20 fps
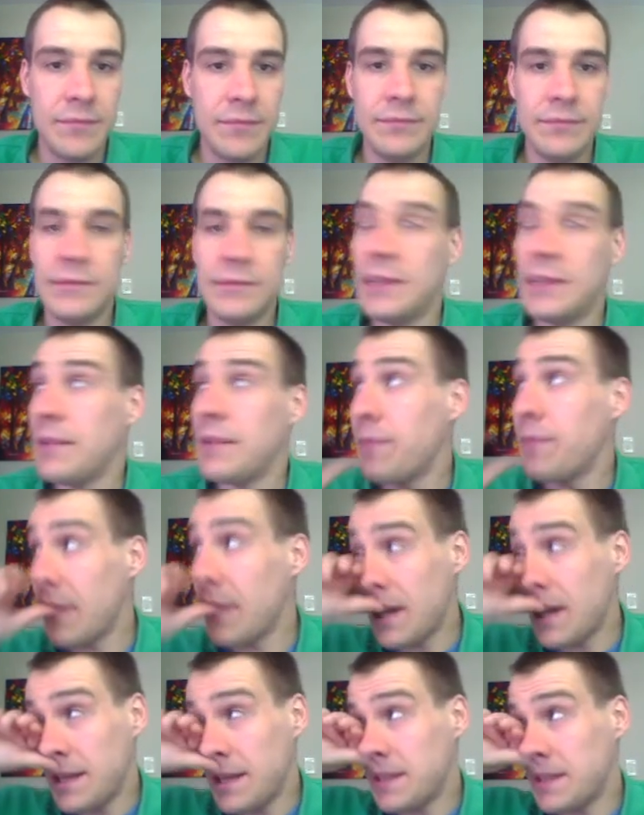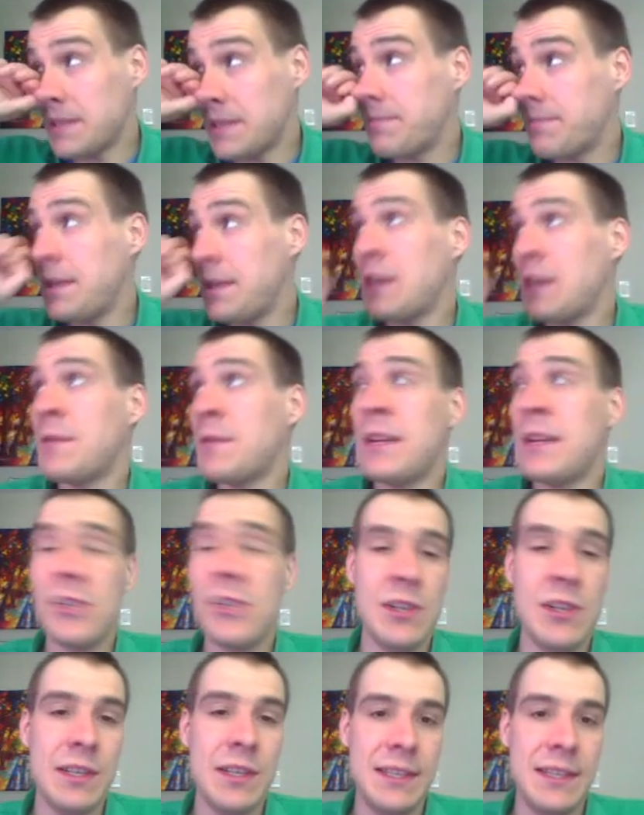Right. Then there's
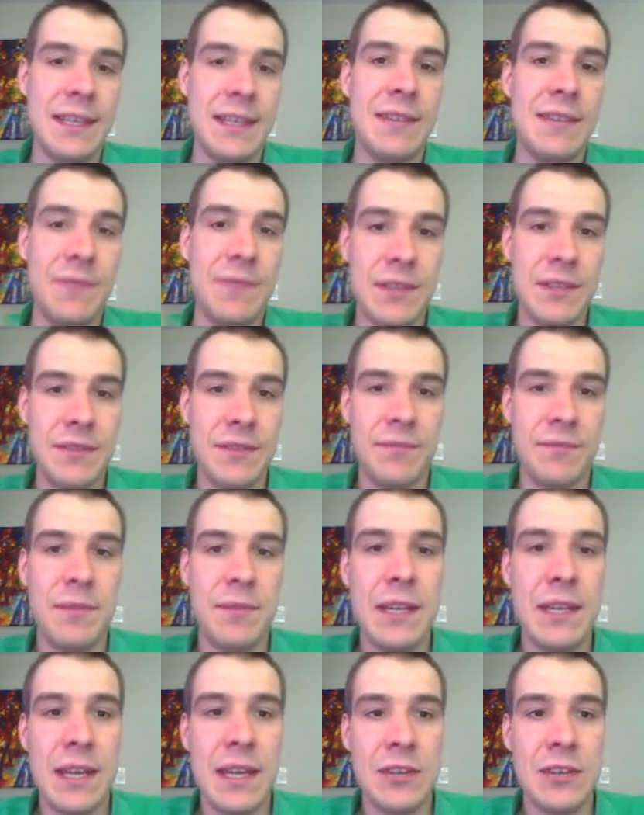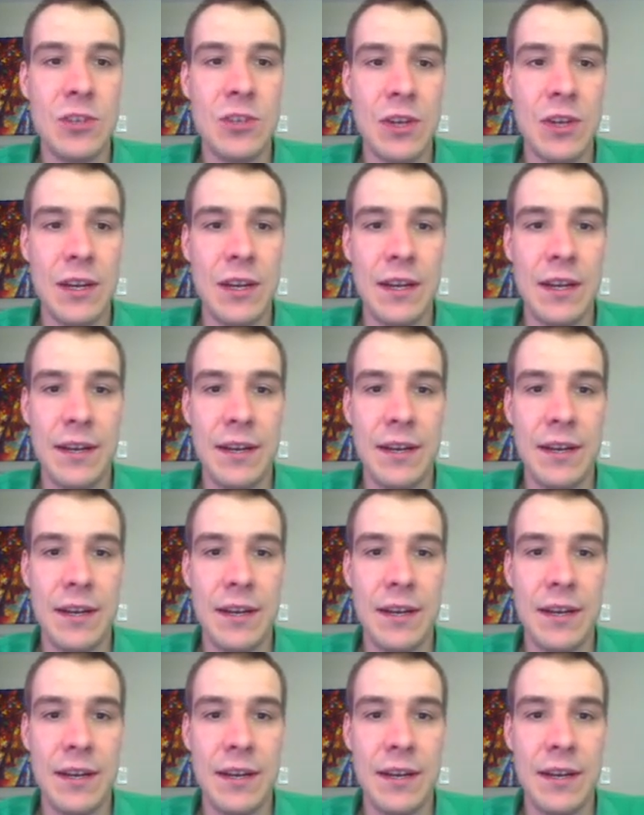POH. It's the inverse of pH.